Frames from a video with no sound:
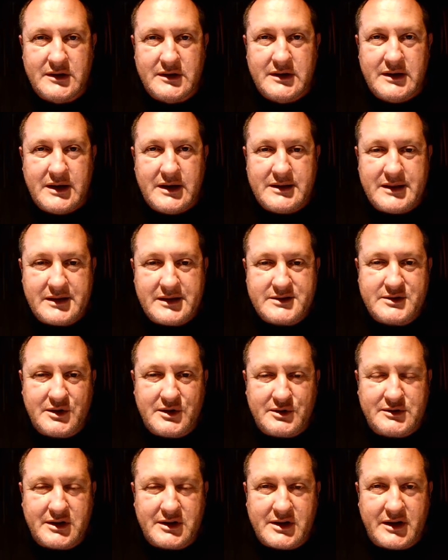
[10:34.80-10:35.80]
And that's not
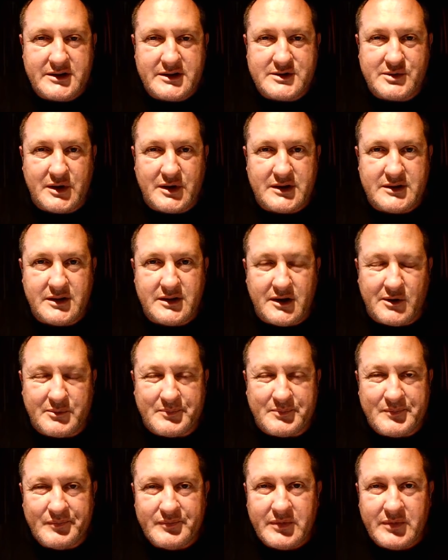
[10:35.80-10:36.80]
the case right now.
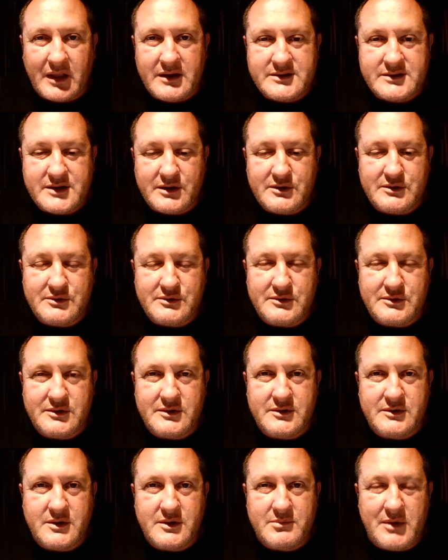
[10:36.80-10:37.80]
So
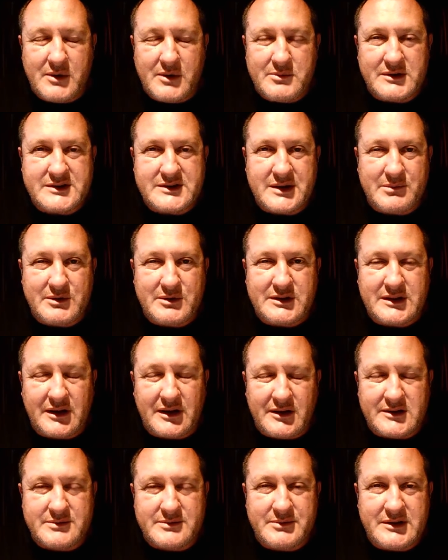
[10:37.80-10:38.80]
the moment someone
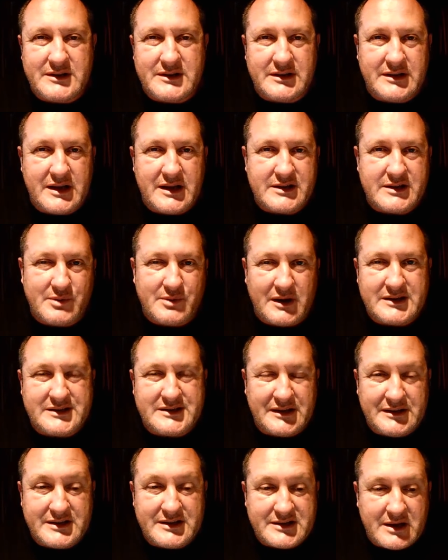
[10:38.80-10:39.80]
tells me that
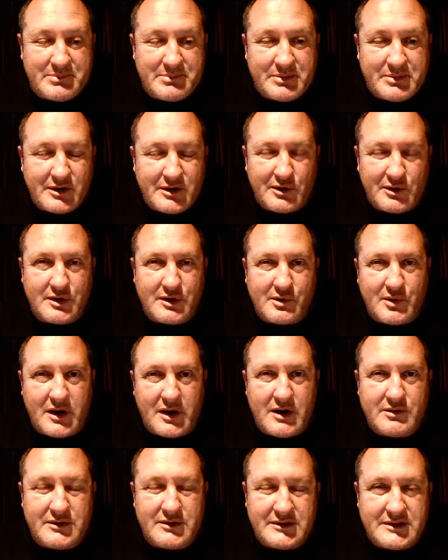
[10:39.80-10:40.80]
XYZ is happening on the
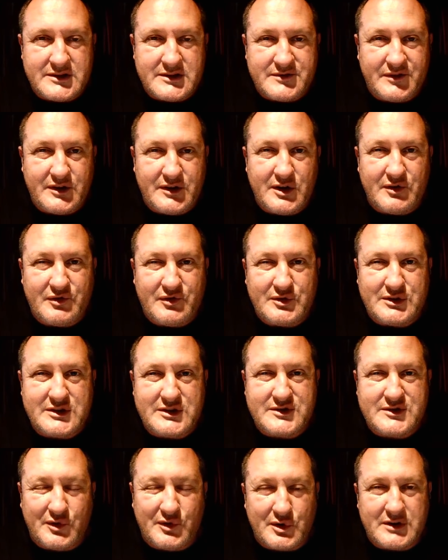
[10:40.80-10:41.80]
ground and there's video
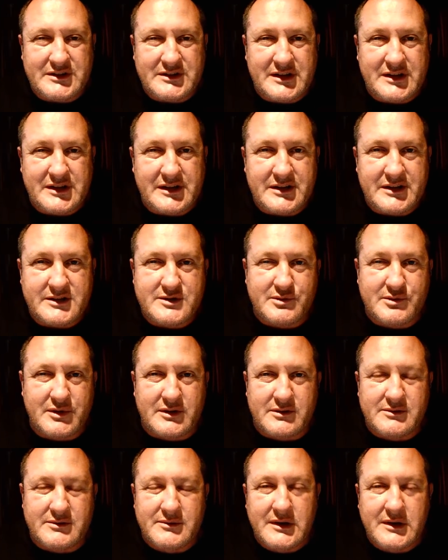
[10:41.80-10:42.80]
footage for it, then it's
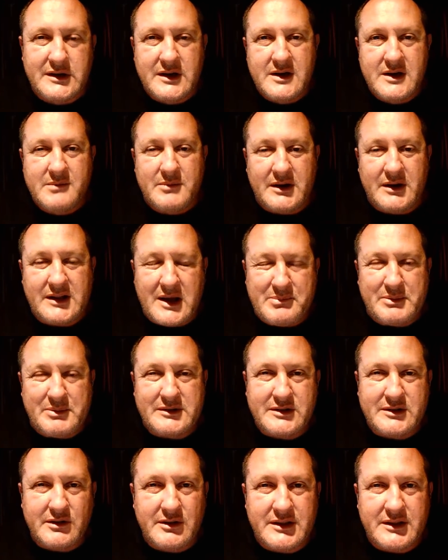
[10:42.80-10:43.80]
real. But up
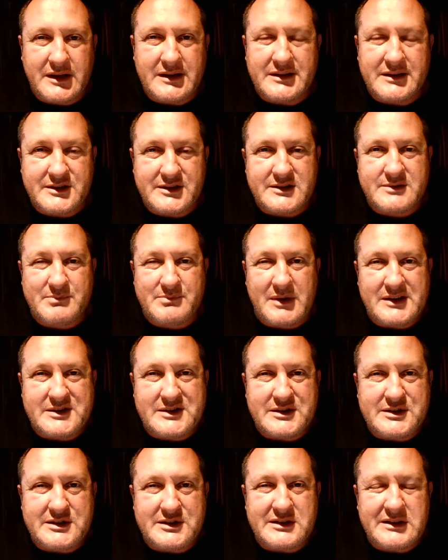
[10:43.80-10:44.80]
until then, it's just
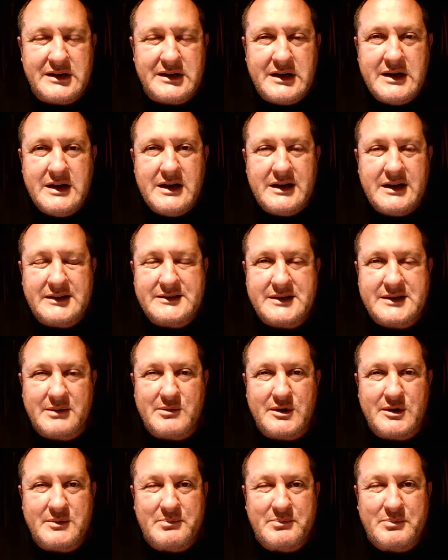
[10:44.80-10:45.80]
messaging. It's
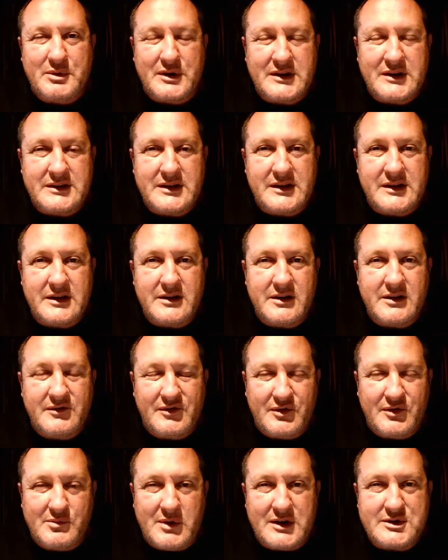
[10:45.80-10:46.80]
someone putting their
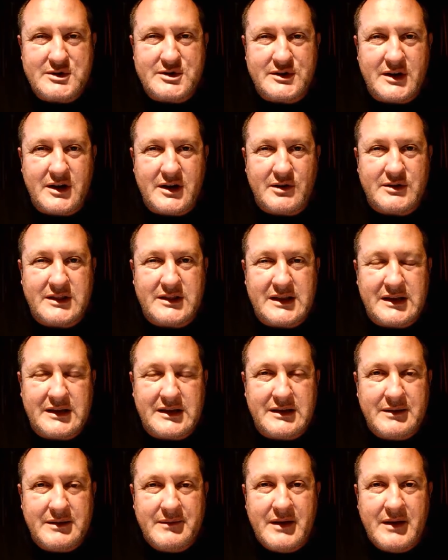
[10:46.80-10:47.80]
information out
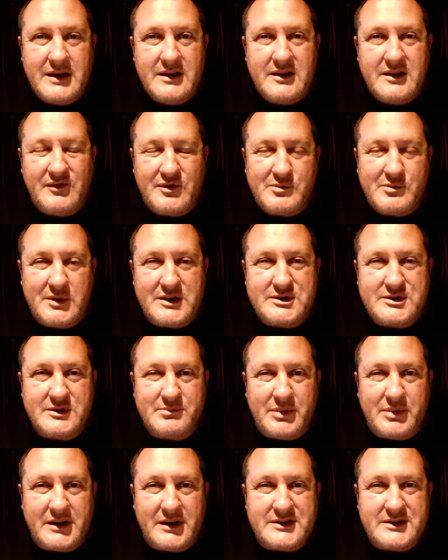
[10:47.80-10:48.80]
there,
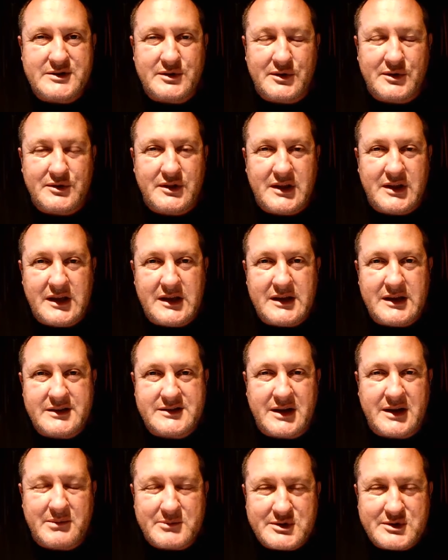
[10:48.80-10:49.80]
information based on their
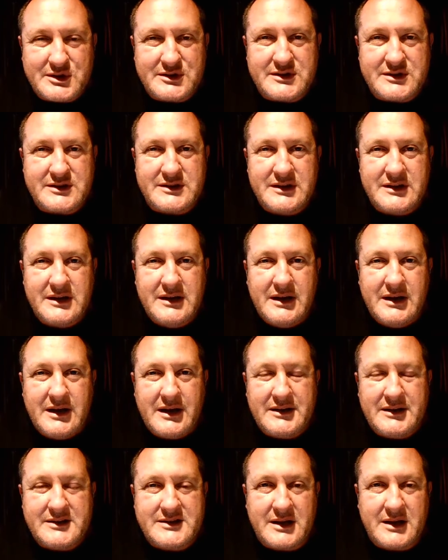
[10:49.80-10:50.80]
assumptions,
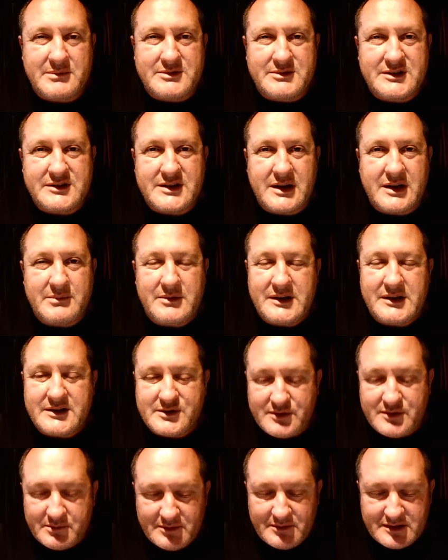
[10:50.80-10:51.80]
and assumptions can be
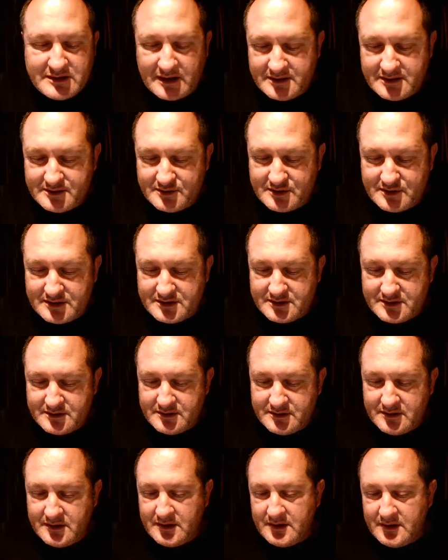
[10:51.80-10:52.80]
extremely dangerous.
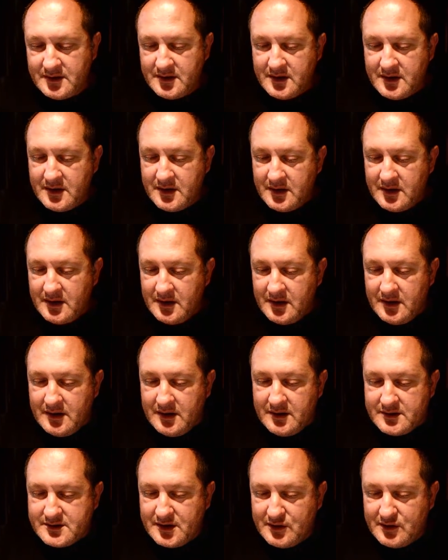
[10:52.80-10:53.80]

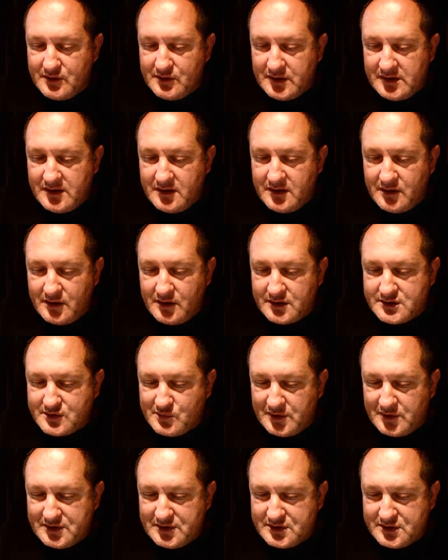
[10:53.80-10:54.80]
So any last
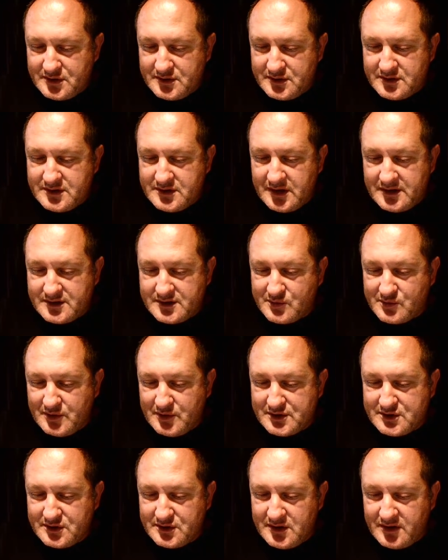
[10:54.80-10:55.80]
questions? Yes,
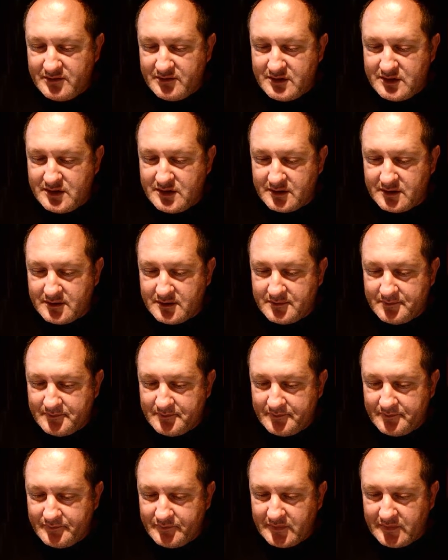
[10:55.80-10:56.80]
question everything.
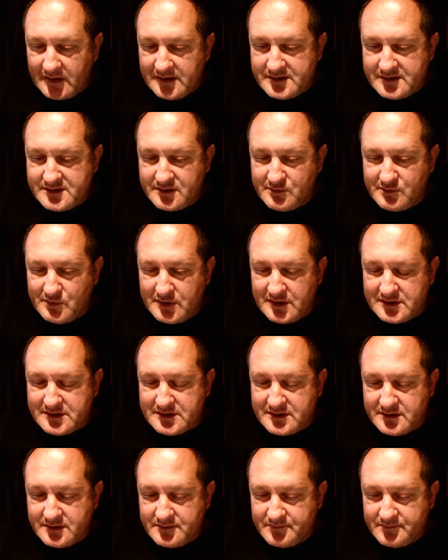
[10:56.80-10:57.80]
Is it
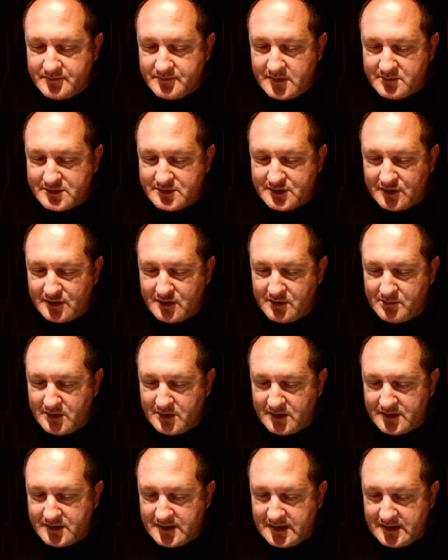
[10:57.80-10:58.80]
worse? I'm sorry
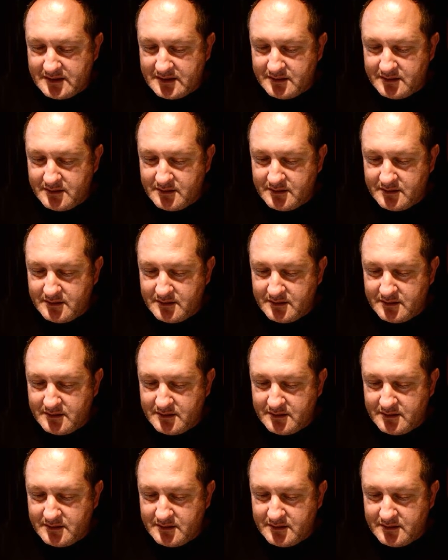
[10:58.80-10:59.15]
about that.